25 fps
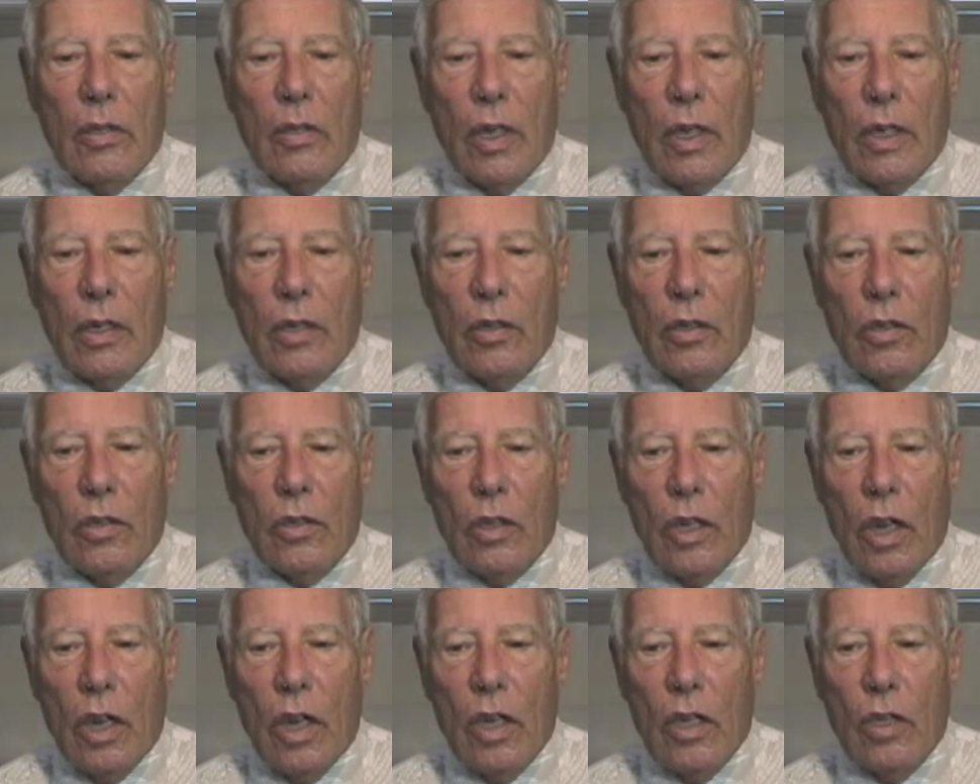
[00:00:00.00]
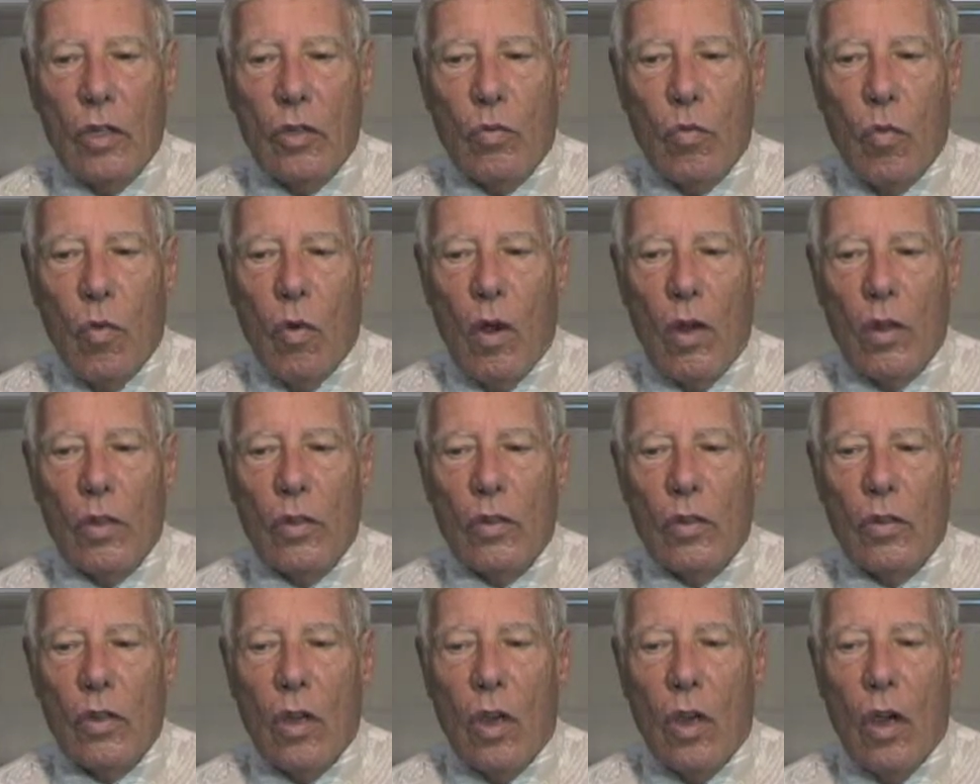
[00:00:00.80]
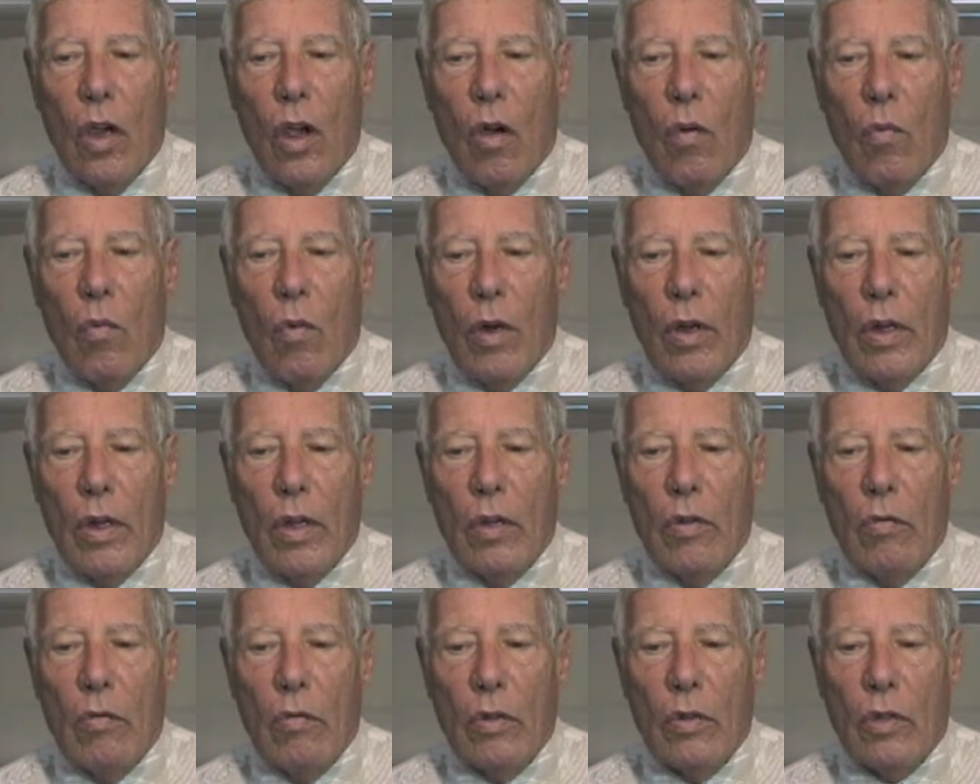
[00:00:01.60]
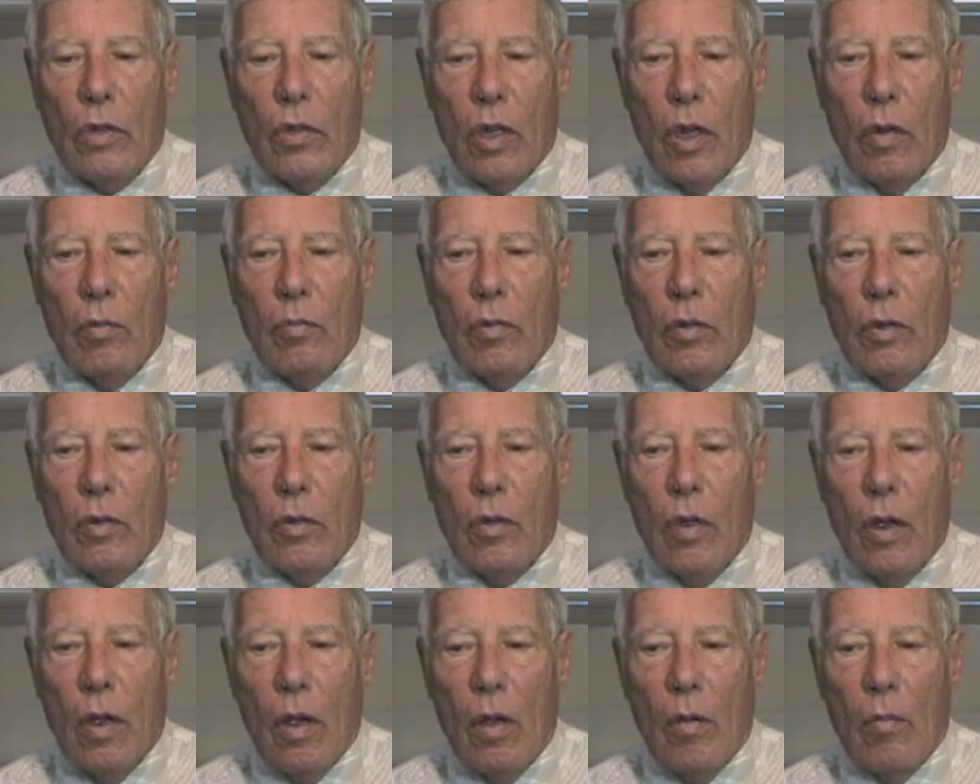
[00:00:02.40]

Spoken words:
second stage was when he was tempted